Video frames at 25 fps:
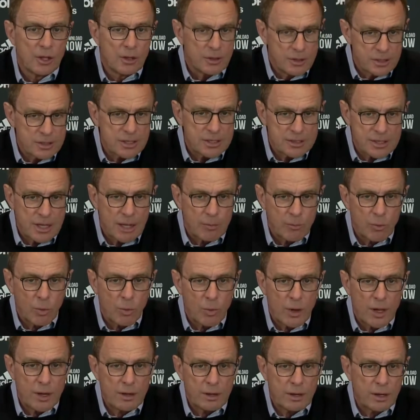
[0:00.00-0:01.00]
This is number
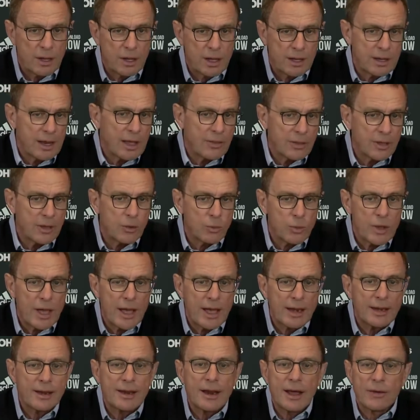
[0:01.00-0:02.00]
one, and I think we
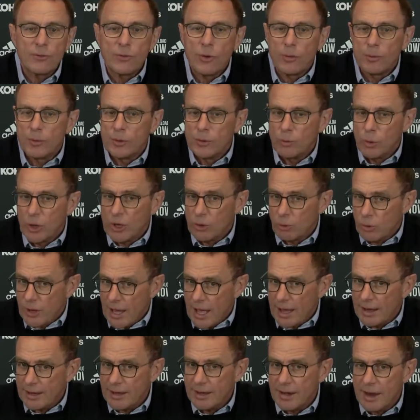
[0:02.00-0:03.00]
had enough, we
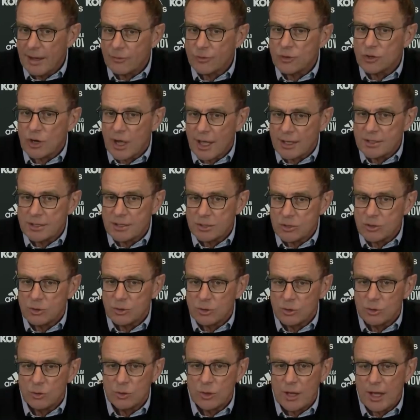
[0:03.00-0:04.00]
create enough chances
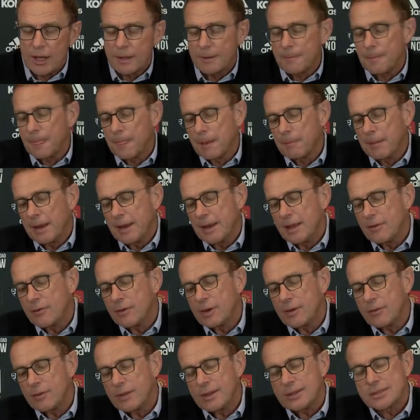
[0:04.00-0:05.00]
to do that. But
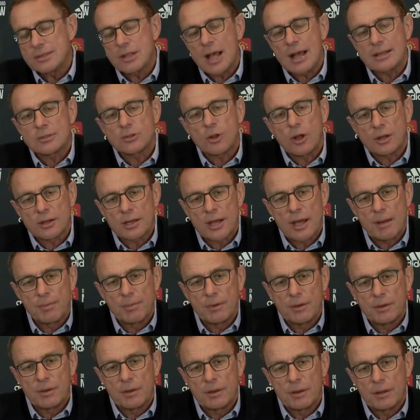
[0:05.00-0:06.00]
even if this does not
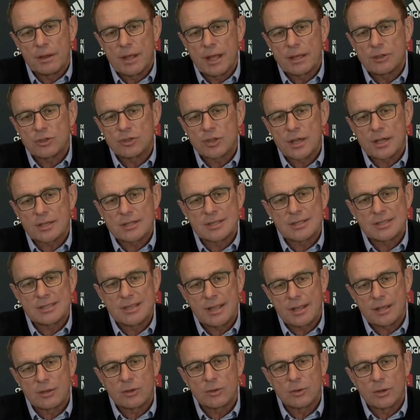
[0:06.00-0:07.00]
happen, then just
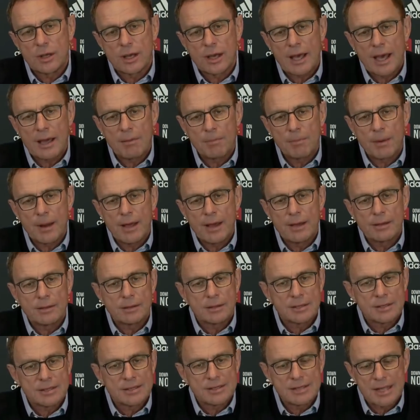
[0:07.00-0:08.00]
stick to the game
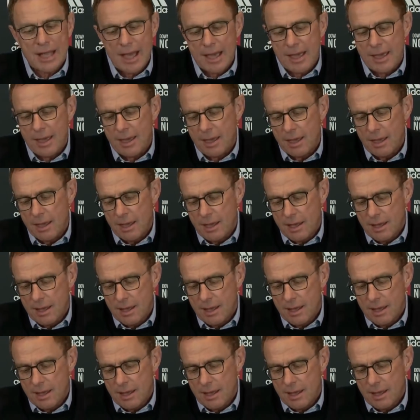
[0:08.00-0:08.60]
plan, stay